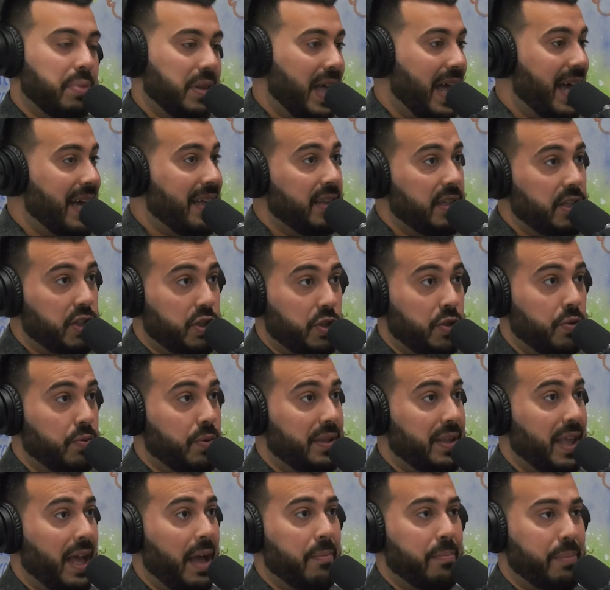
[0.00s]
They blacklist you
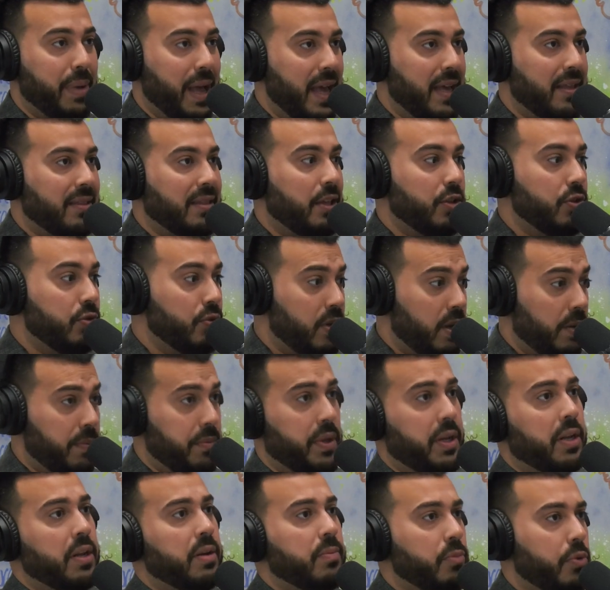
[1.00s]
with that bank that you
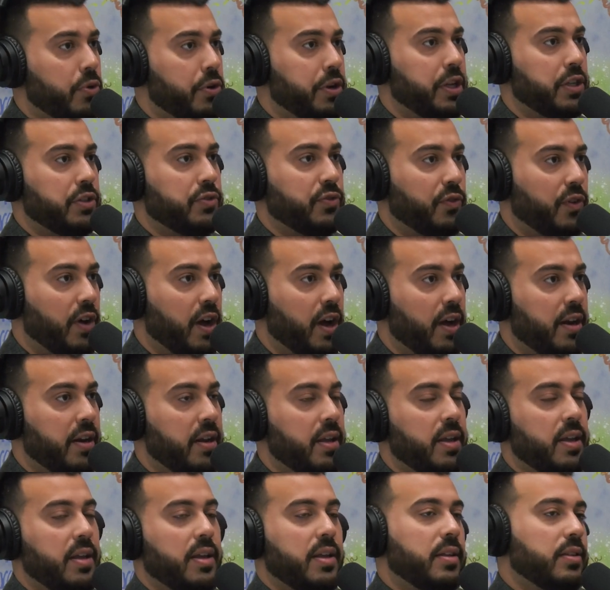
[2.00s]
committed mortgage fraud.